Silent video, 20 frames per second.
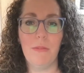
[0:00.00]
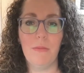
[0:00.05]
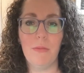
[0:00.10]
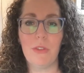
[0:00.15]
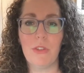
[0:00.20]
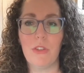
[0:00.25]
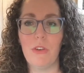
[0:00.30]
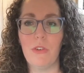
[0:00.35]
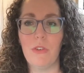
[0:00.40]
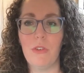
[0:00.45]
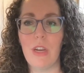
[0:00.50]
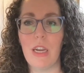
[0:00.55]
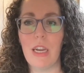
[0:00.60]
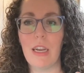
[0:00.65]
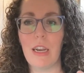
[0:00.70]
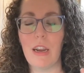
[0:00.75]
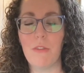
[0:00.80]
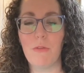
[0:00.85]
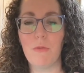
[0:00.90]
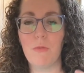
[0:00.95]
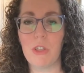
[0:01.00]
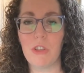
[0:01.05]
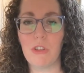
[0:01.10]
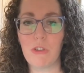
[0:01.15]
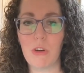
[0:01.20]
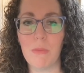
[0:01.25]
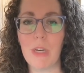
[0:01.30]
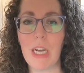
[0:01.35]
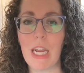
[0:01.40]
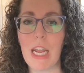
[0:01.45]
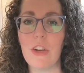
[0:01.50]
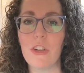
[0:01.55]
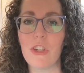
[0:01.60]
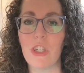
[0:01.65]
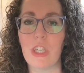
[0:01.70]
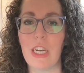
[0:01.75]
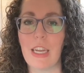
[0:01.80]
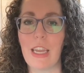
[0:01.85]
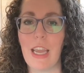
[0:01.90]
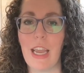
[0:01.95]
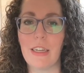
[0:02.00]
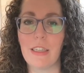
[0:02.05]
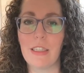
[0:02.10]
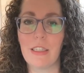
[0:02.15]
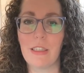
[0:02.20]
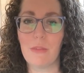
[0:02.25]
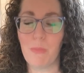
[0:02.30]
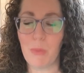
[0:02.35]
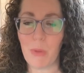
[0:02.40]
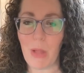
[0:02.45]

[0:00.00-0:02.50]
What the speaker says: So discrimination against